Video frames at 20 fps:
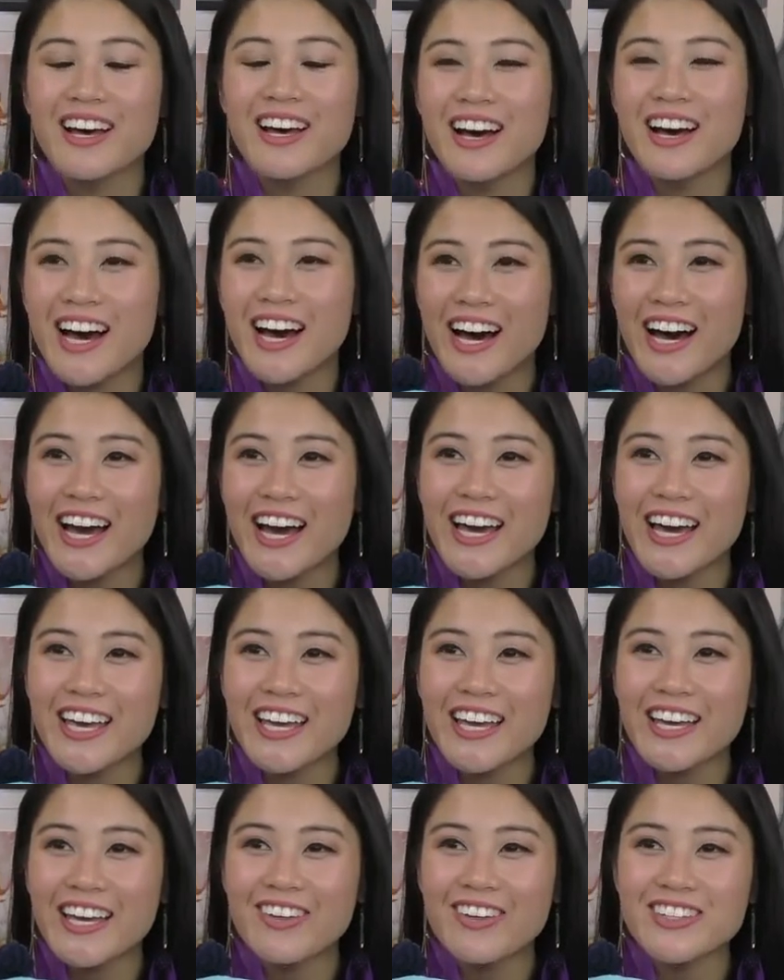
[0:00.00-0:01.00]

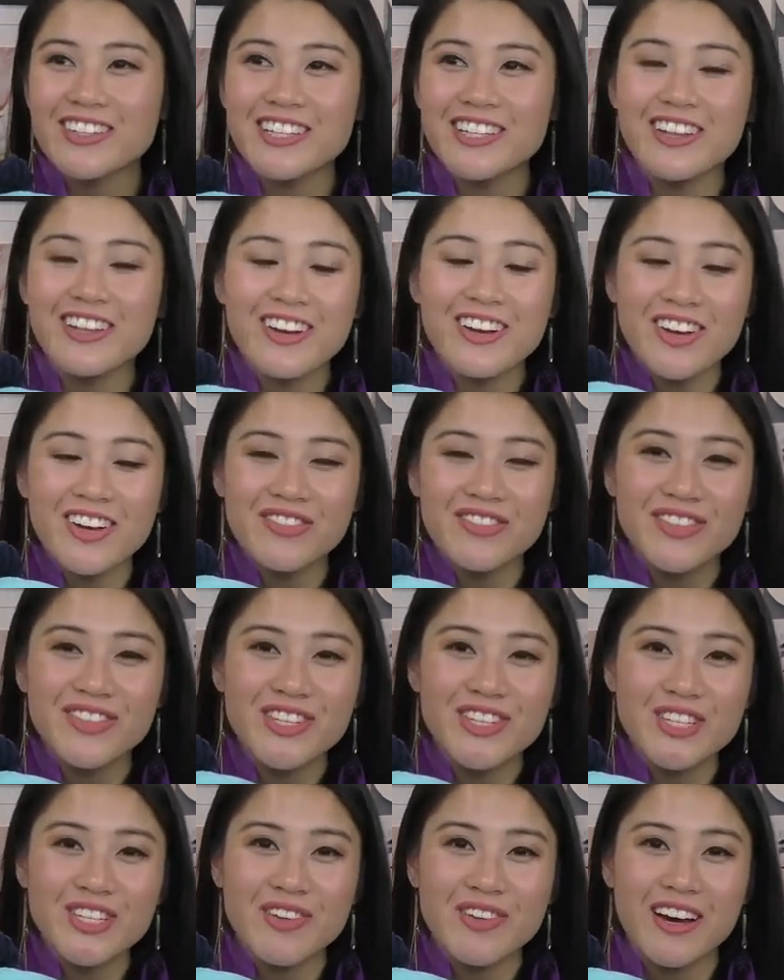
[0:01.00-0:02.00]
I was a little
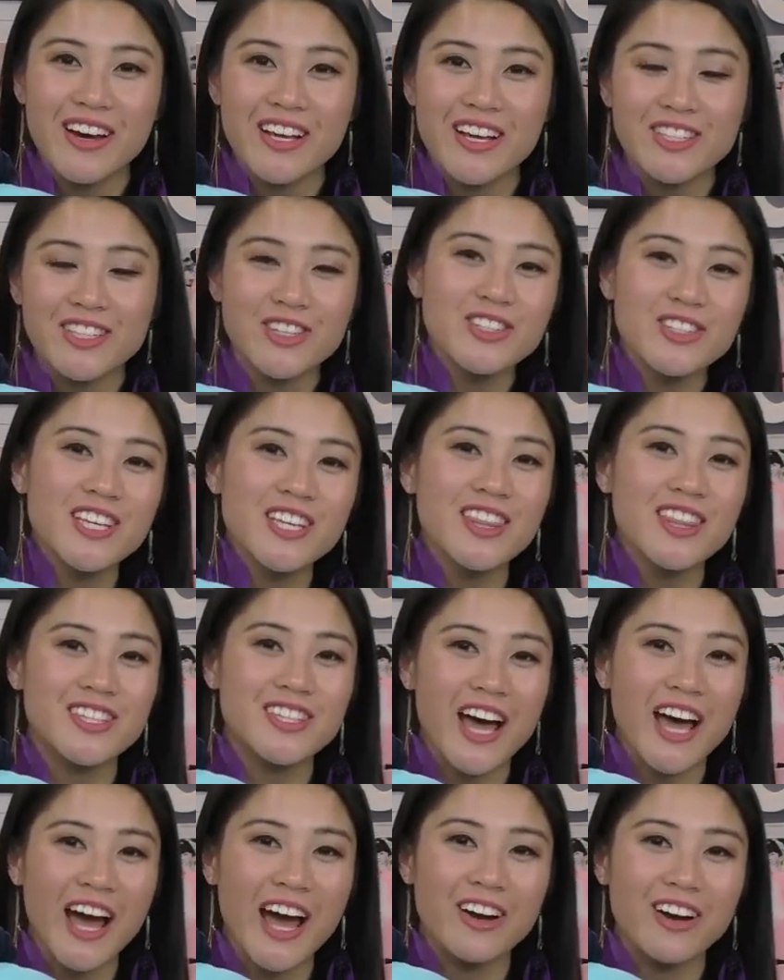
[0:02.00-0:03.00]
confused about is, you see the
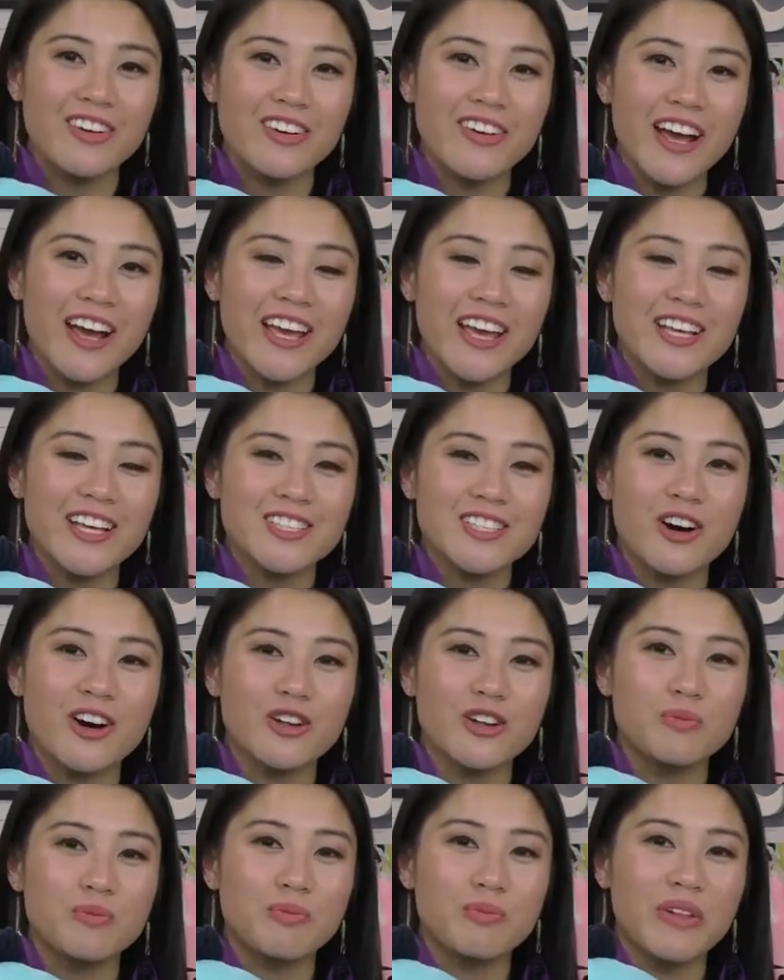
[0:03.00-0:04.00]
title, right? It's
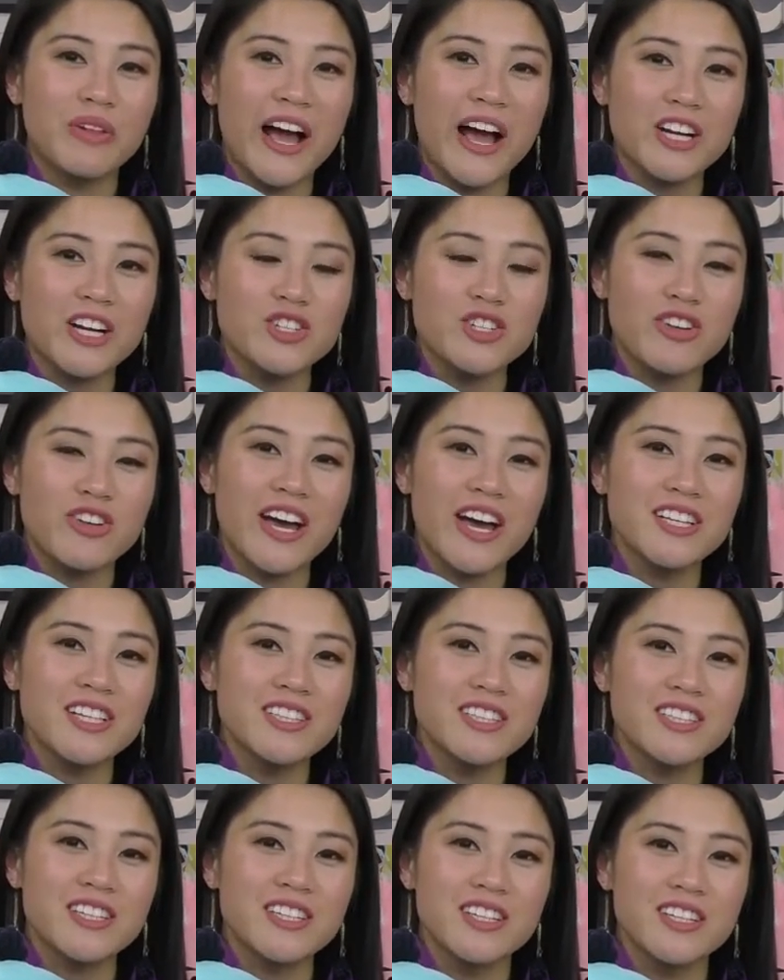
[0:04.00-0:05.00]
called Black Dress.
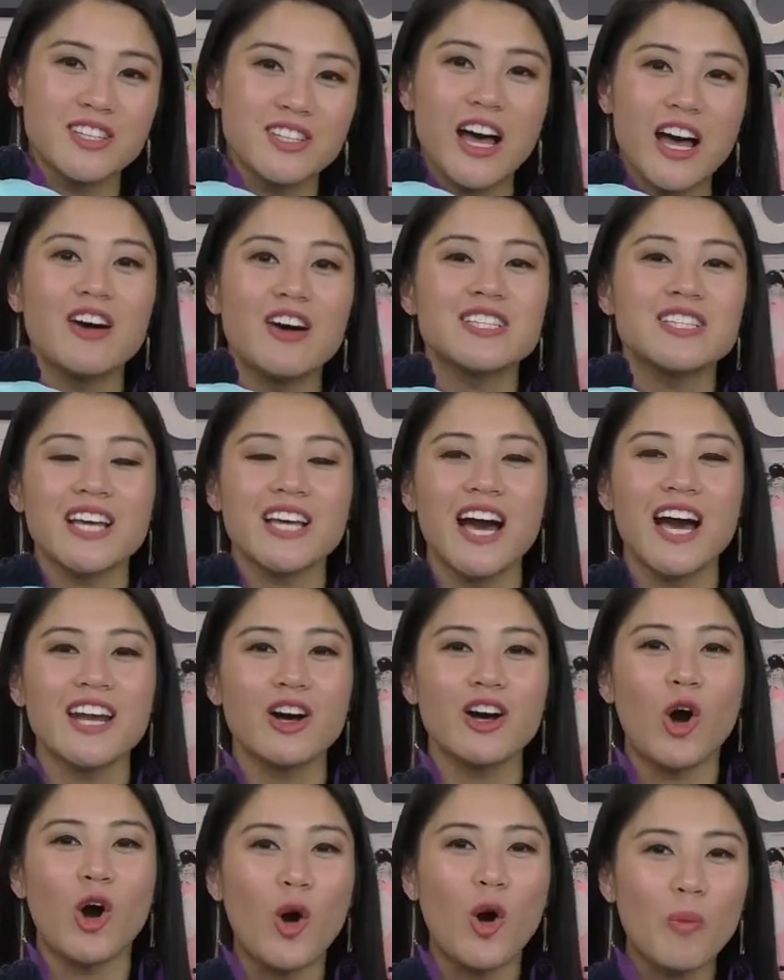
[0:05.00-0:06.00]
So I was kind
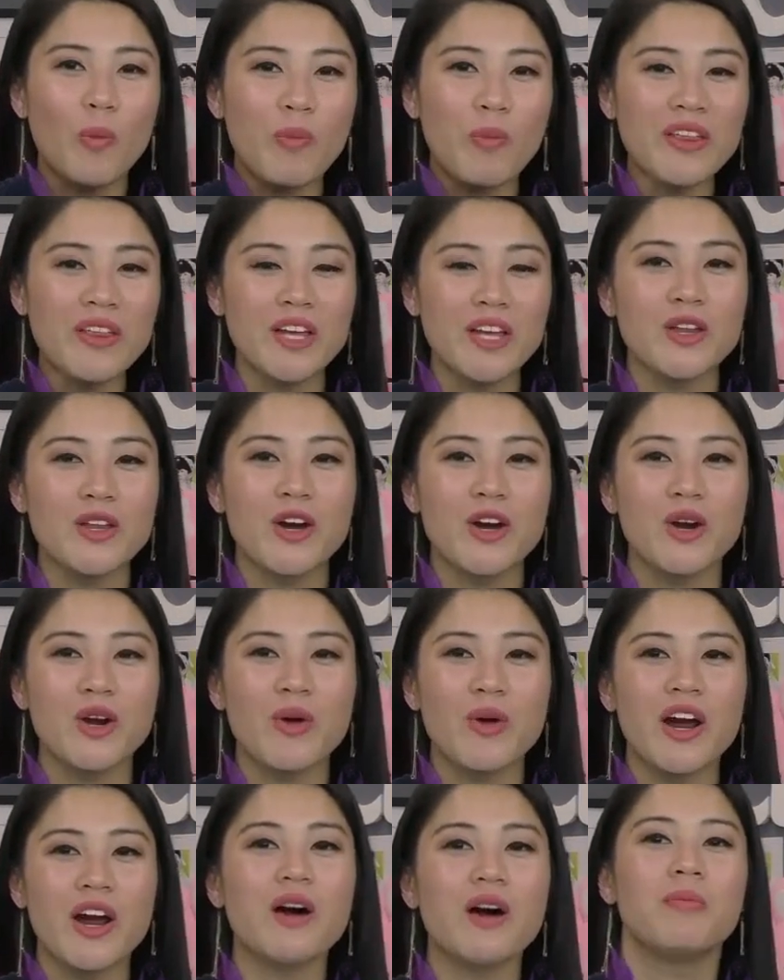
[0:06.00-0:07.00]
of hoping that they're going to
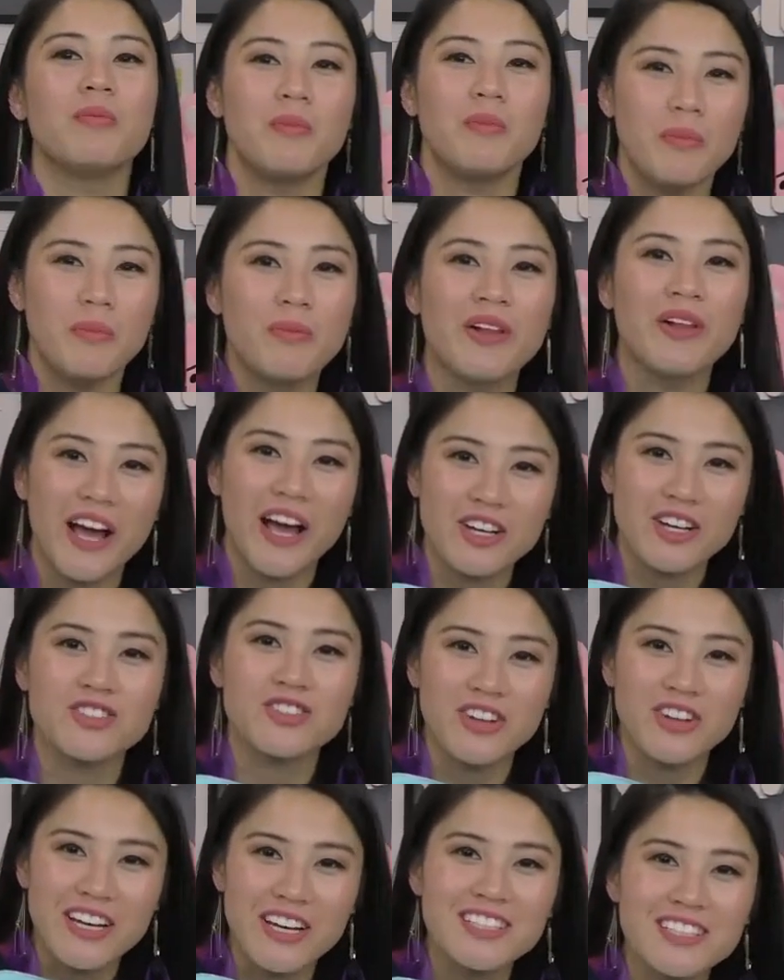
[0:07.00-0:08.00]
wear a black
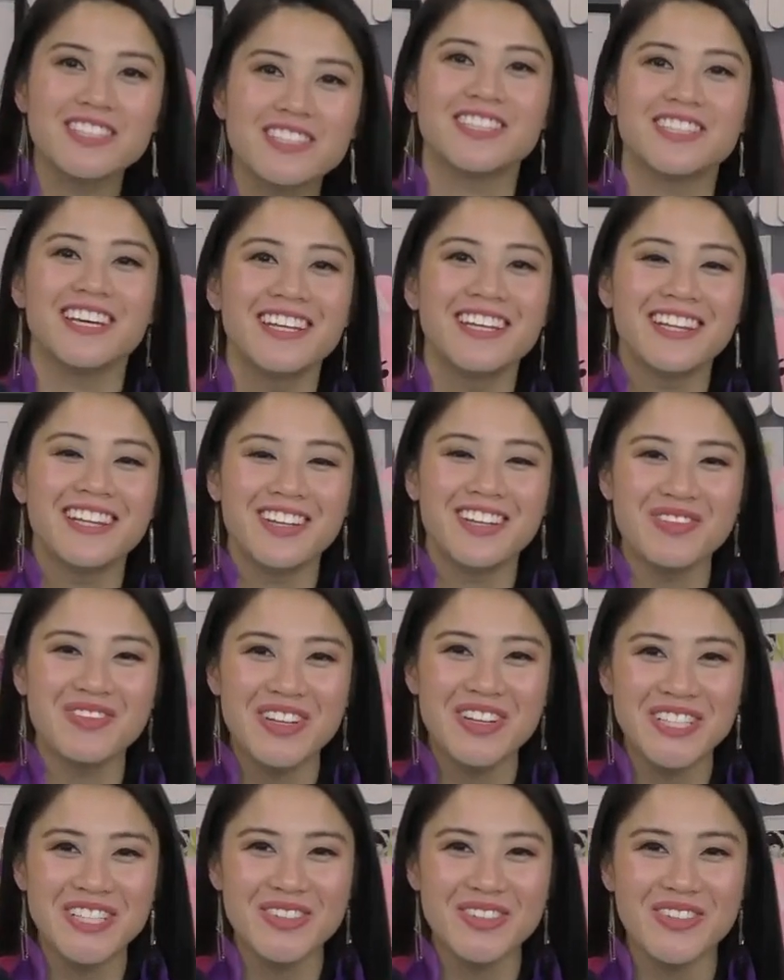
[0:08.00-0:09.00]
dress in the
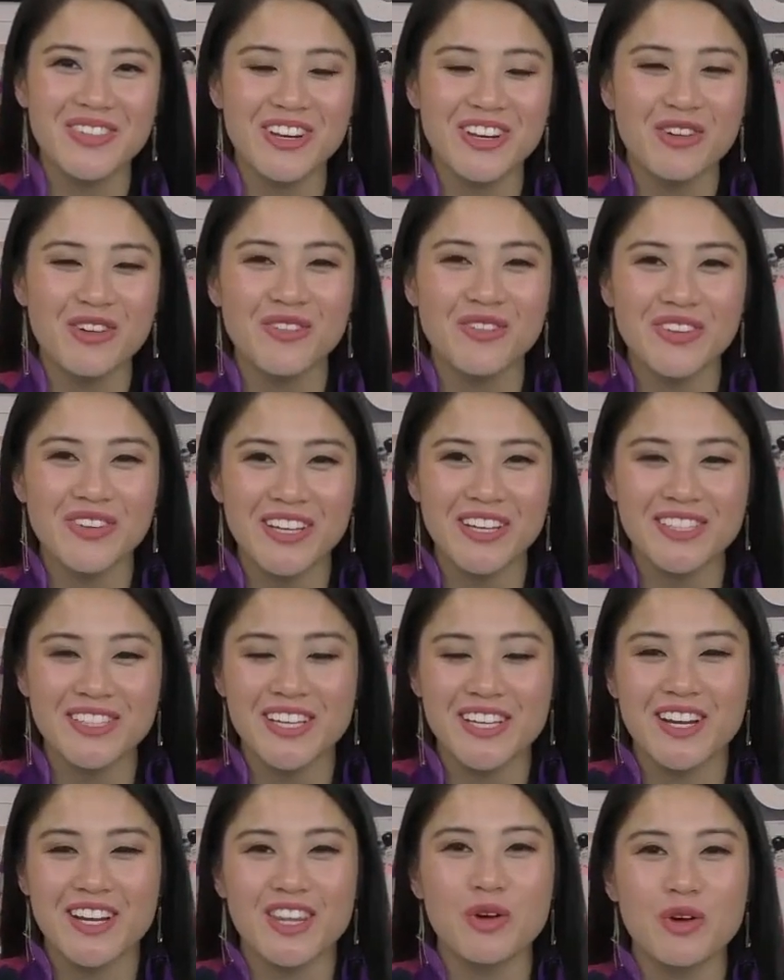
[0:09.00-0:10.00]
music video, but they
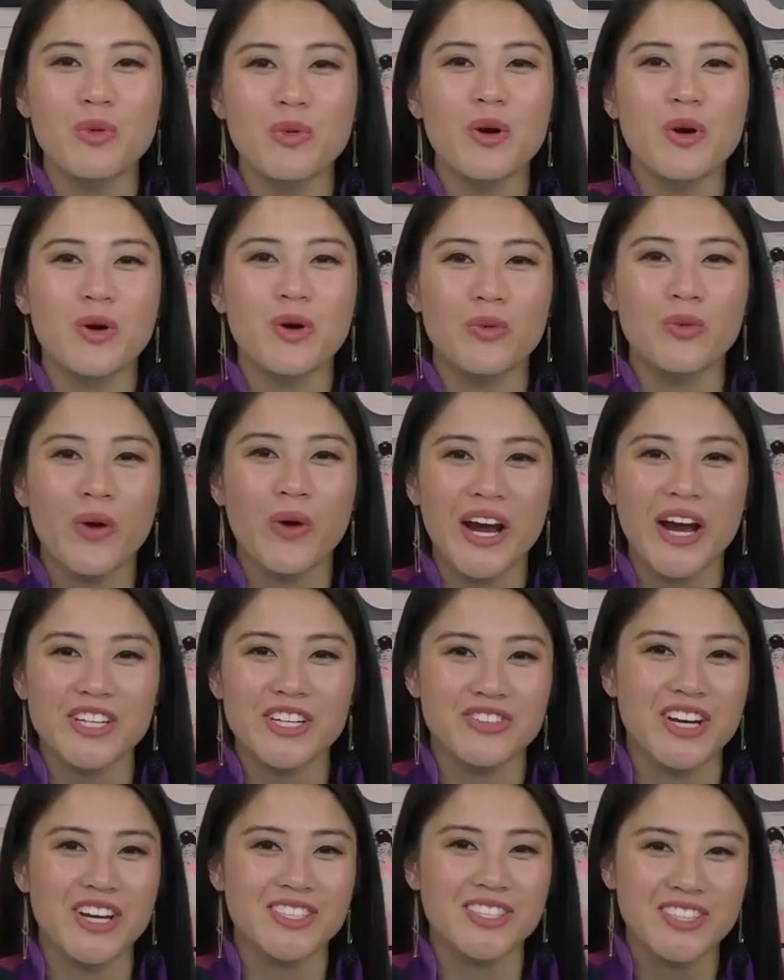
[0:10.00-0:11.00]
didn't. They wore a white
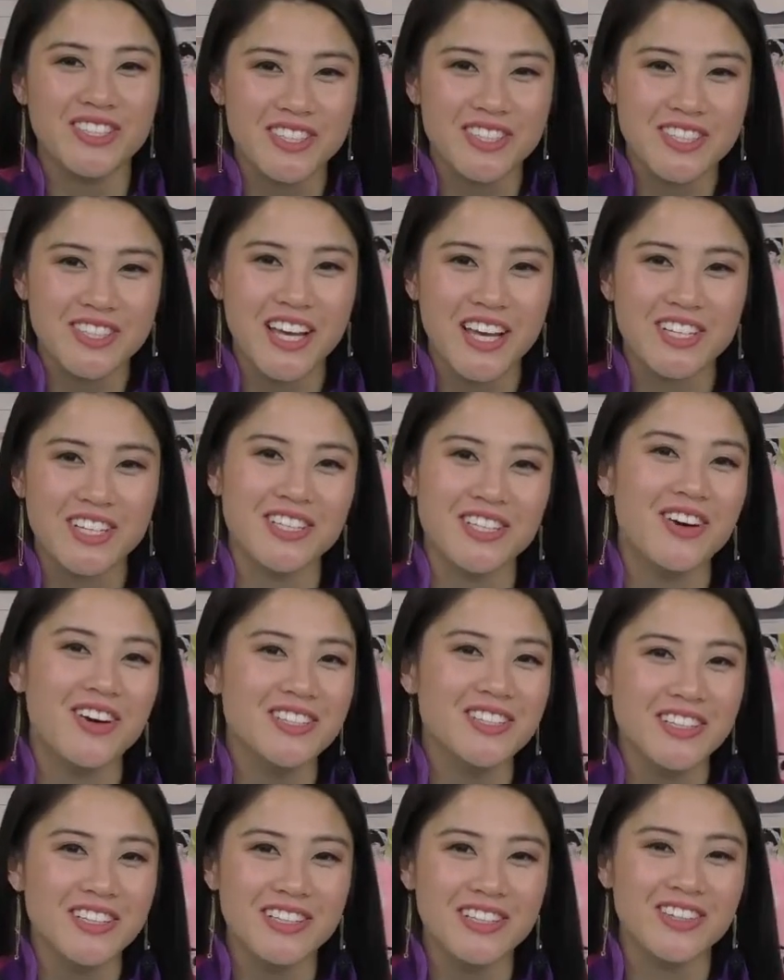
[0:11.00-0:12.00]
dress instead. So I was a
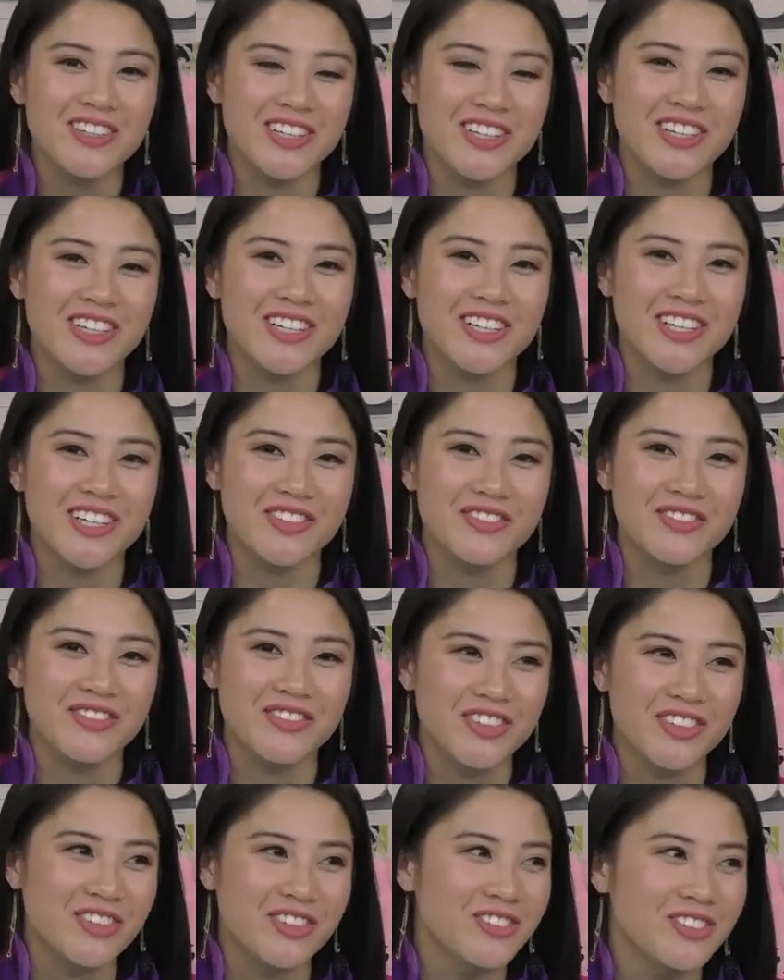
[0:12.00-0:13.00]
little
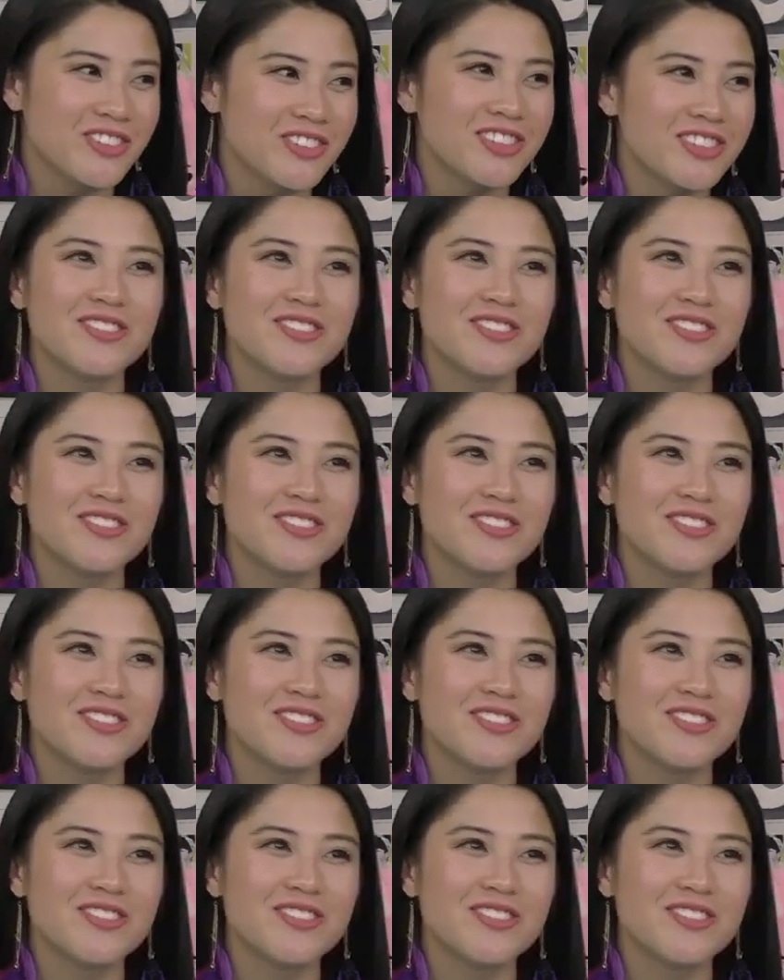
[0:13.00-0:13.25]
confused.